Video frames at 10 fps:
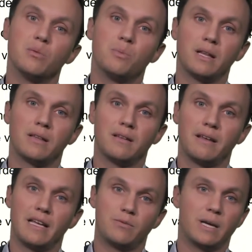But
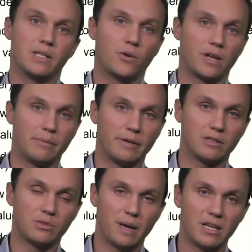as we are talking
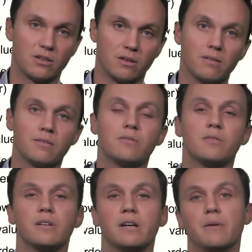about spatial
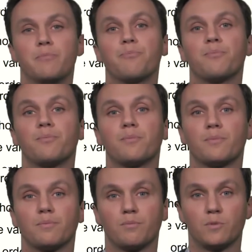
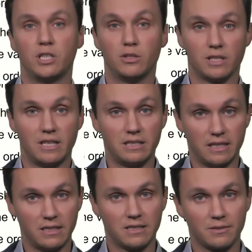
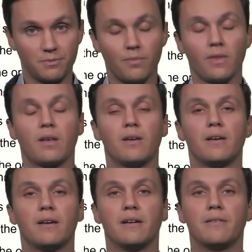geostatistics,
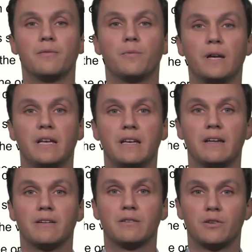
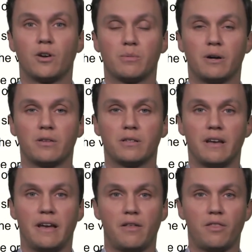we talk about
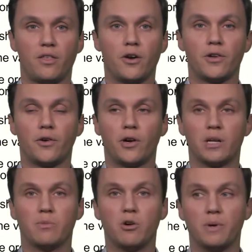a third
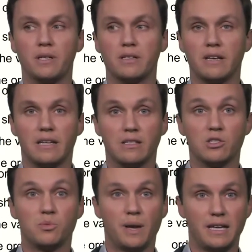order moment in
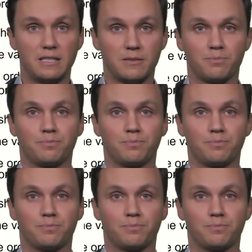space.